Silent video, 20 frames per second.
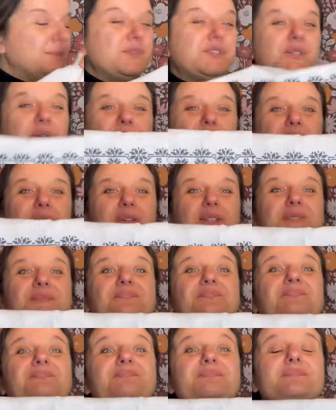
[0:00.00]
so sorry.
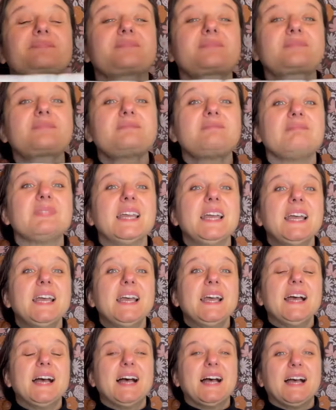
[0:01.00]

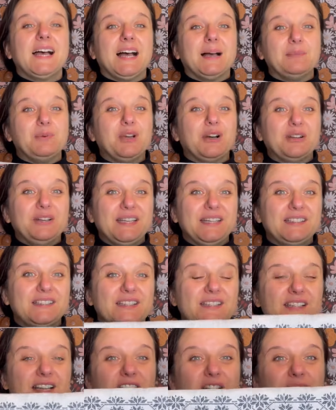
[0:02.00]
I'm calling
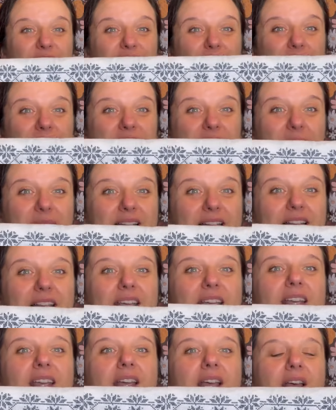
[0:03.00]
this alphabet
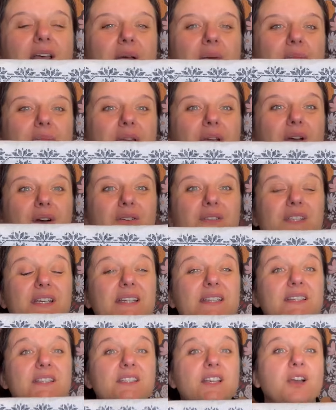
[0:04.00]
medley because
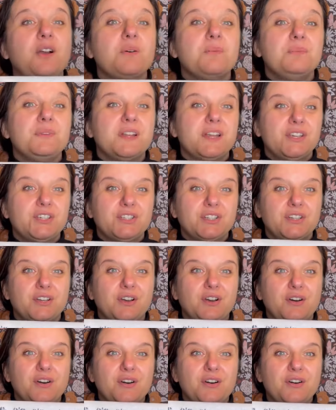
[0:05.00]
it is a combination
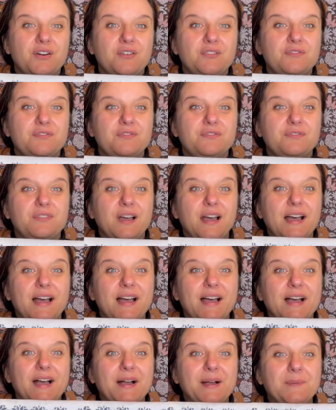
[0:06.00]
of
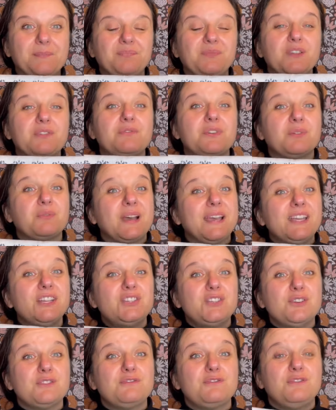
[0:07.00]

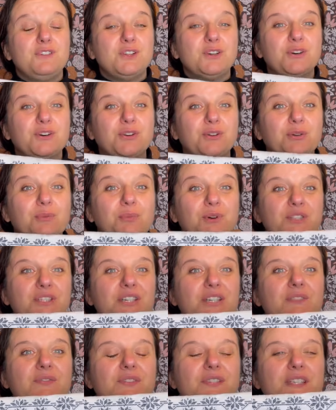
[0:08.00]
variety of floral
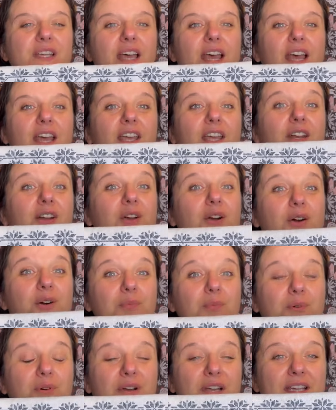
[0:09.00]
motifs
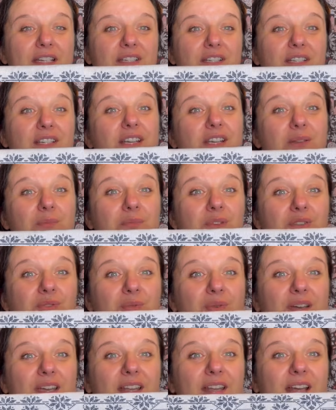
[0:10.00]
incorporated in
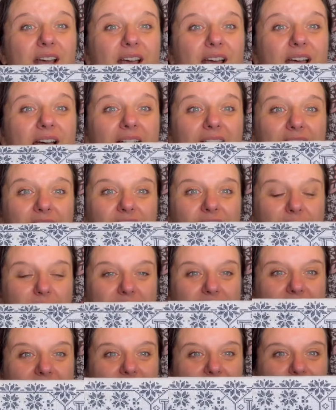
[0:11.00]
between
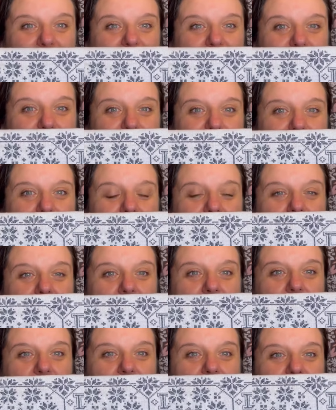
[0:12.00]
alphabet letters.
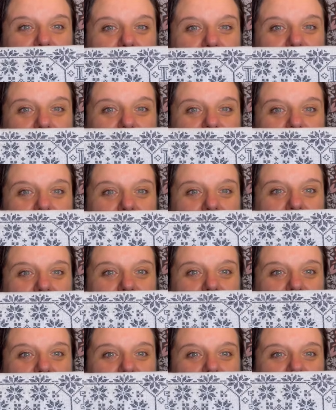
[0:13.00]
So that's
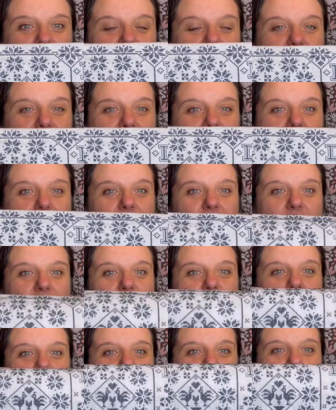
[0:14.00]
the first
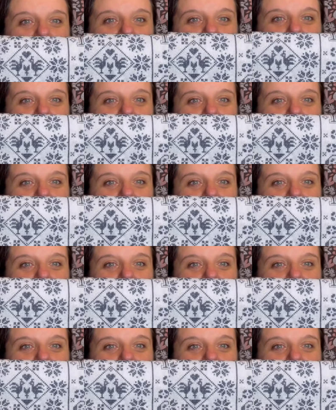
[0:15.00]
3,